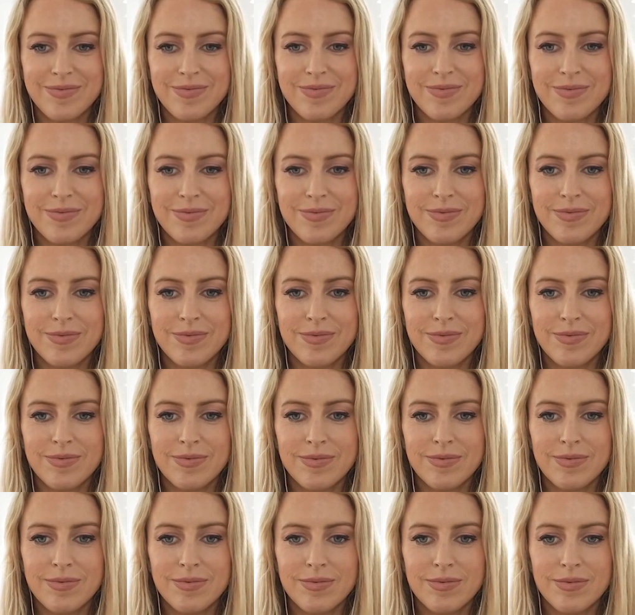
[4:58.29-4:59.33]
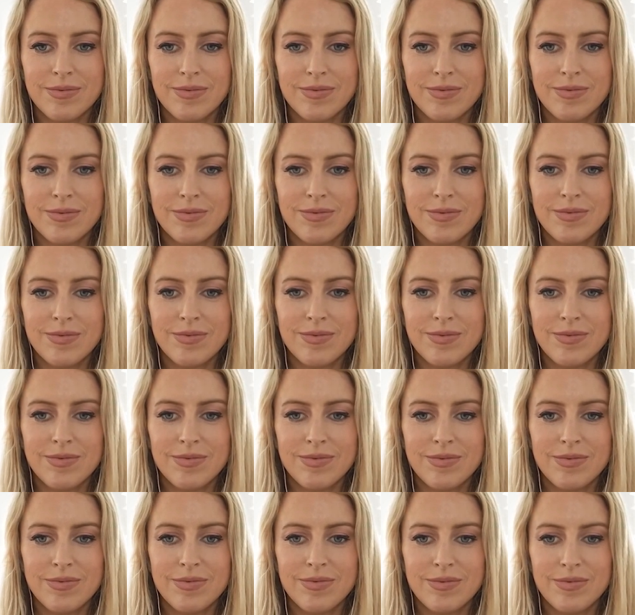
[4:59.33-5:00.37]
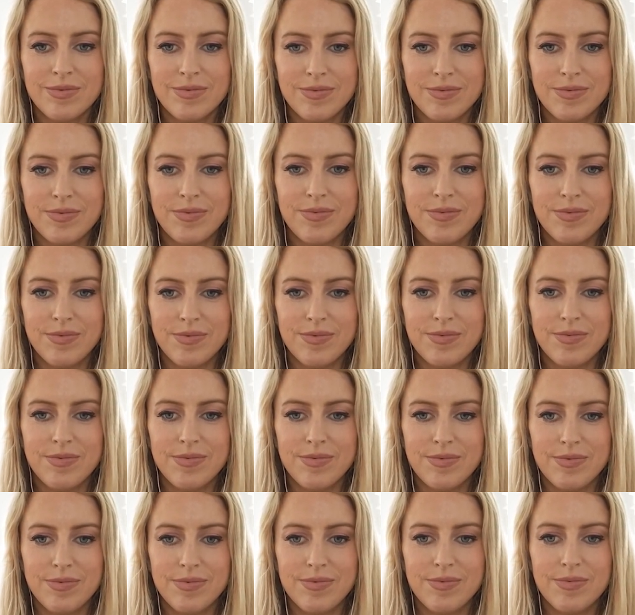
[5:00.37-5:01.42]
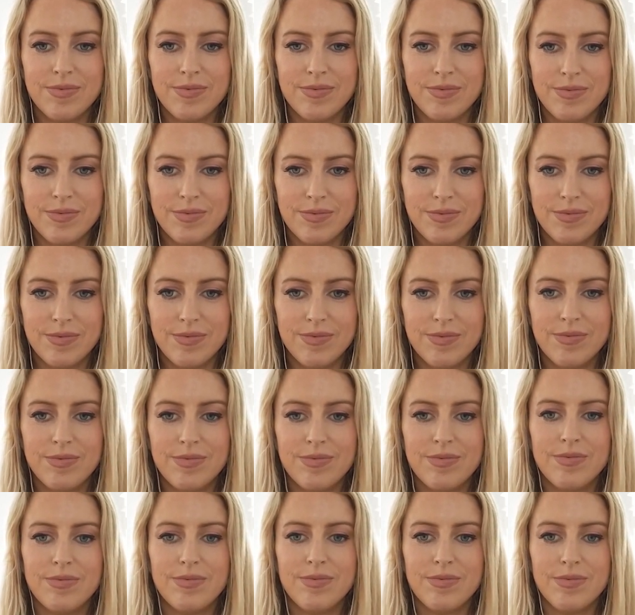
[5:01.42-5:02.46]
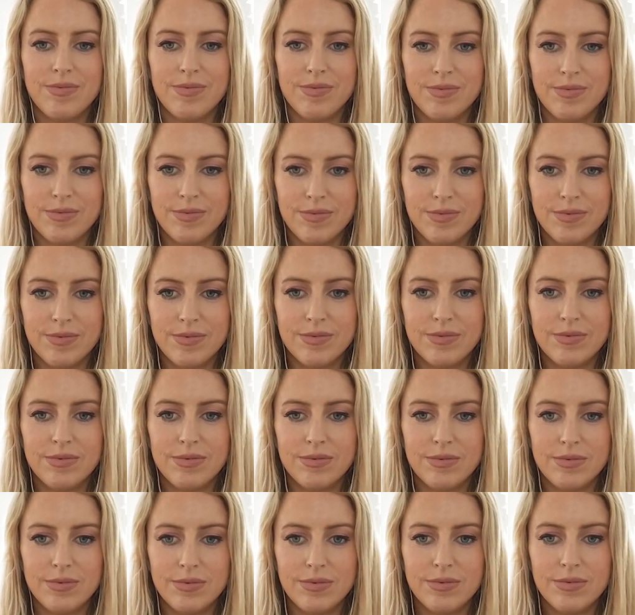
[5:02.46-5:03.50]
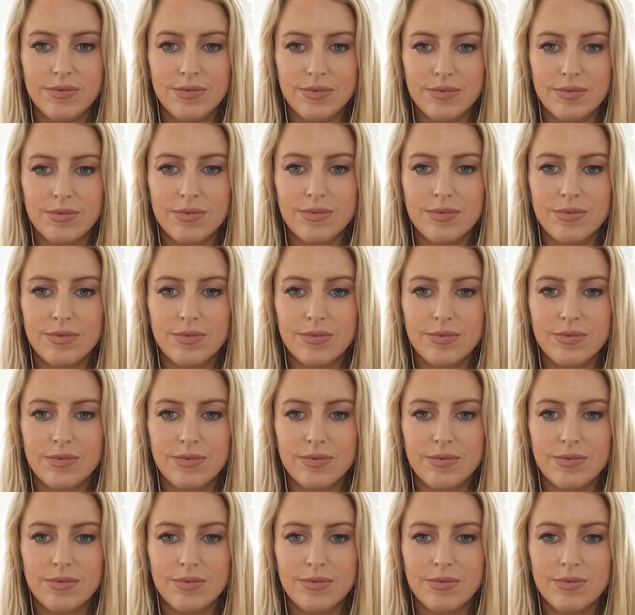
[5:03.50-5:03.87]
(silent)